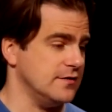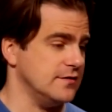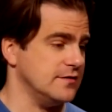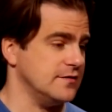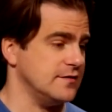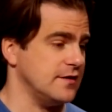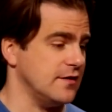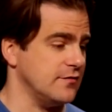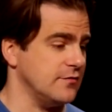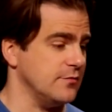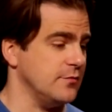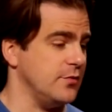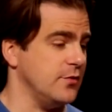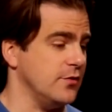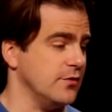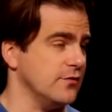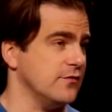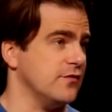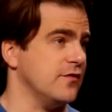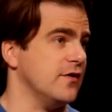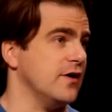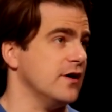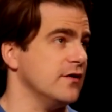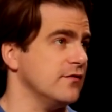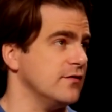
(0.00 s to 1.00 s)

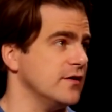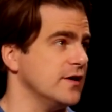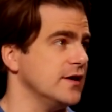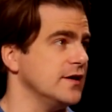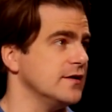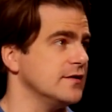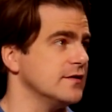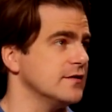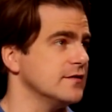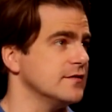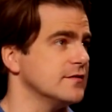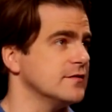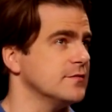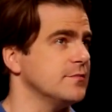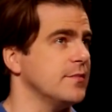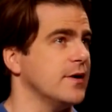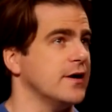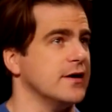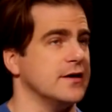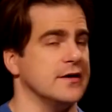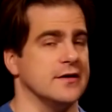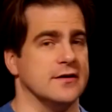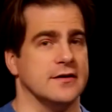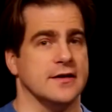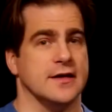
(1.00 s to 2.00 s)
7.5 litres
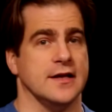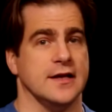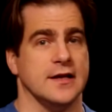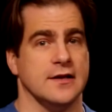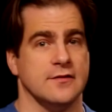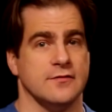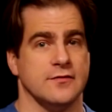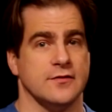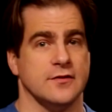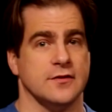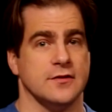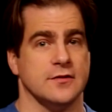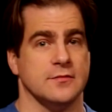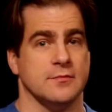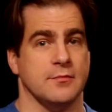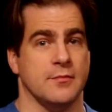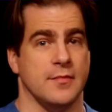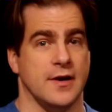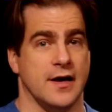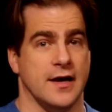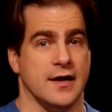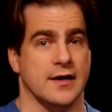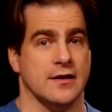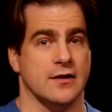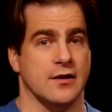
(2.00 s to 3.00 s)
by her evil
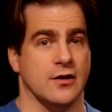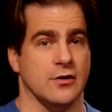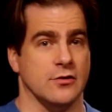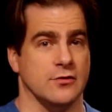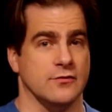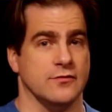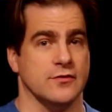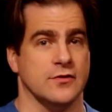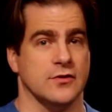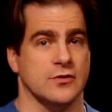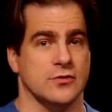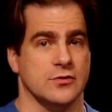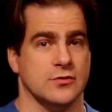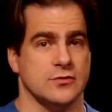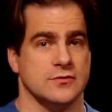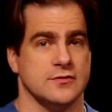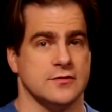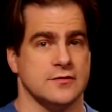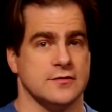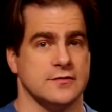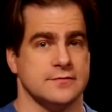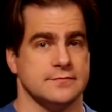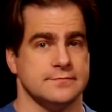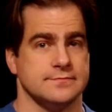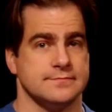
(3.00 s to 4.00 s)
male
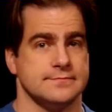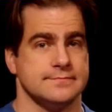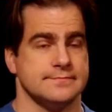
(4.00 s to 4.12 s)
overlords.